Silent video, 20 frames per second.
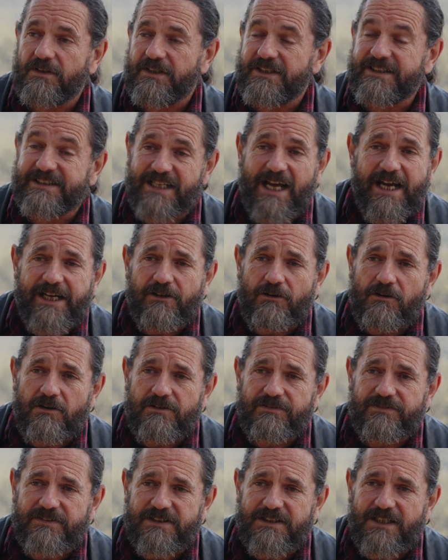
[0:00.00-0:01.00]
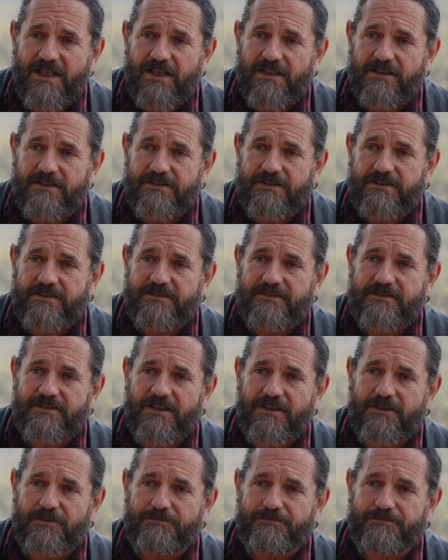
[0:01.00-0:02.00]
there's NAIDOC for starters.
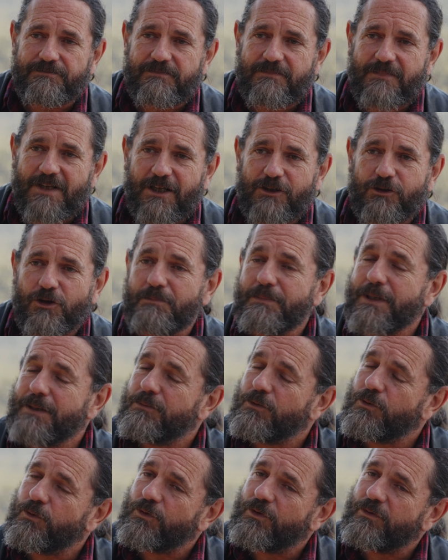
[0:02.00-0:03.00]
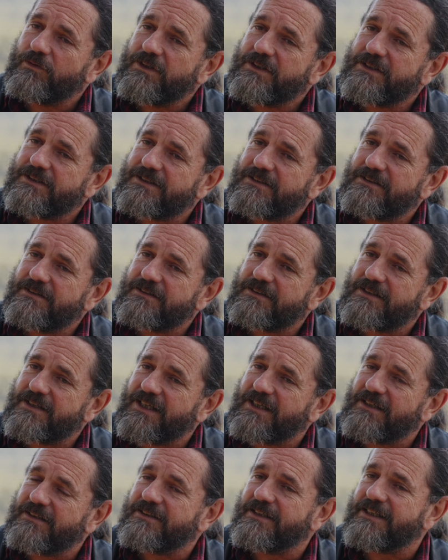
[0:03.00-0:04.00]
A lot of people
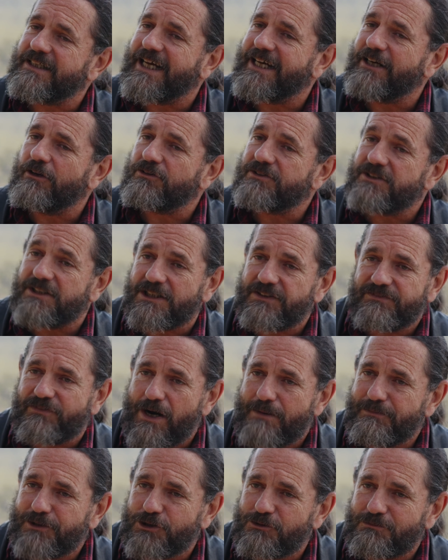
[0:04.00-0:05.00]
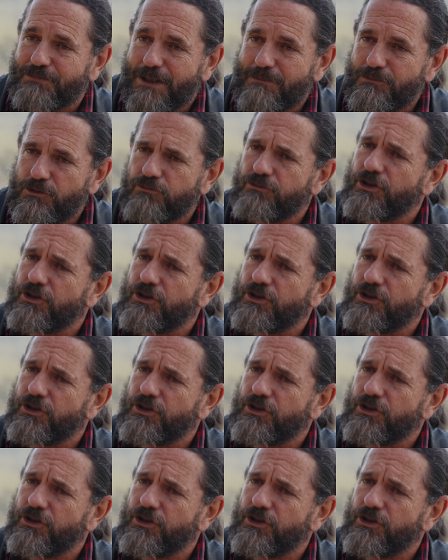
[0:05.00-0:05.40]
think that NAIDOC's just for Aboriginal people.